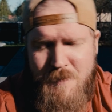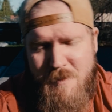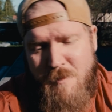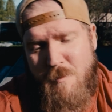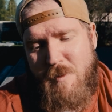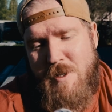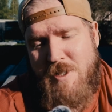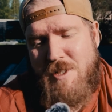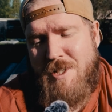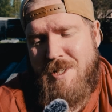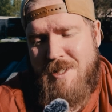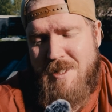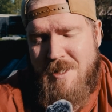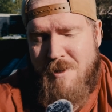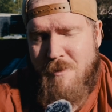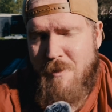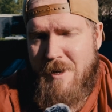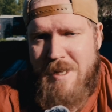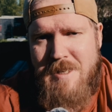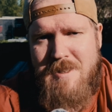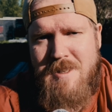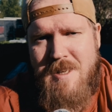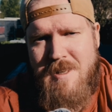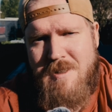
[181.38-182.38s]
which is a
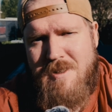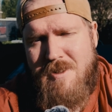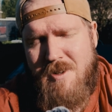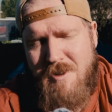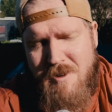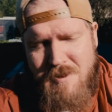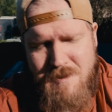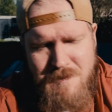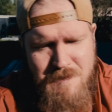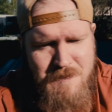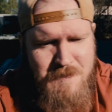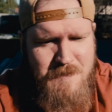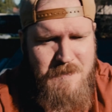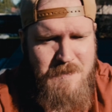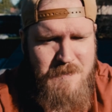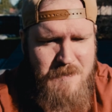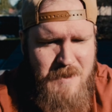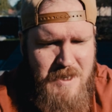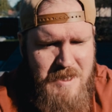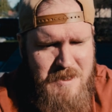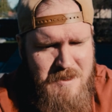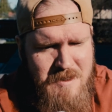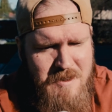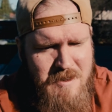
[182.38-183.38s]
great sensor.
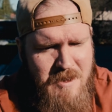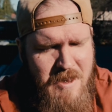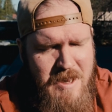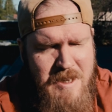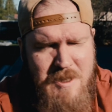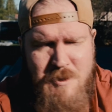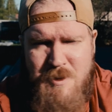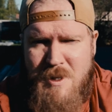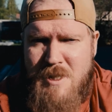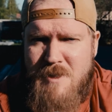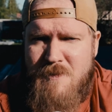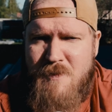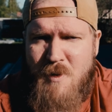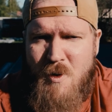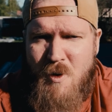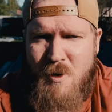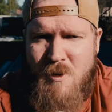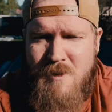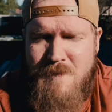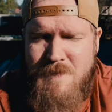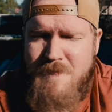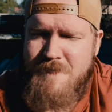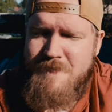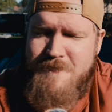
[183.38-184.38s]
It's the X-Trans
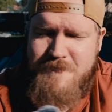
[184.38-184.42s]
4.